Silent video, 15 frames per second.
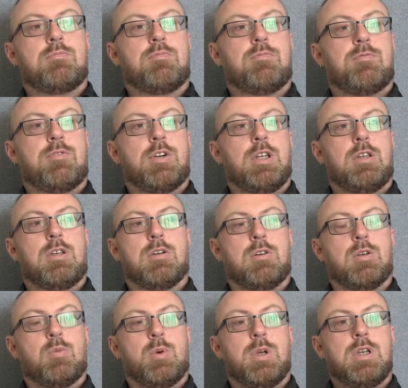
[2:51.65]
freak
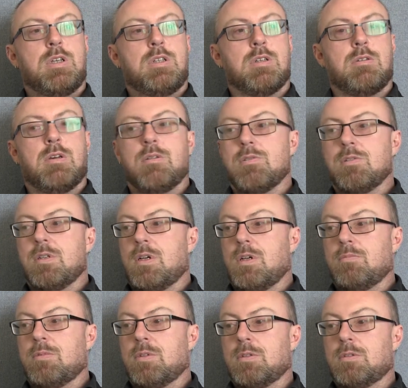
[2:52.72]
or a weirdo, I was
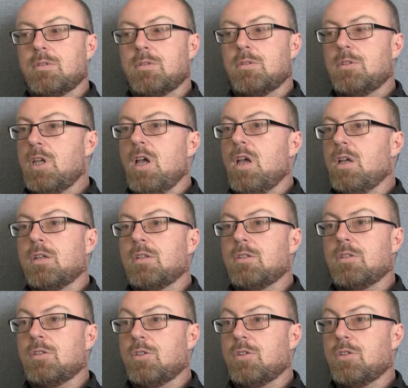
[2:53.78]
like, well, yeah,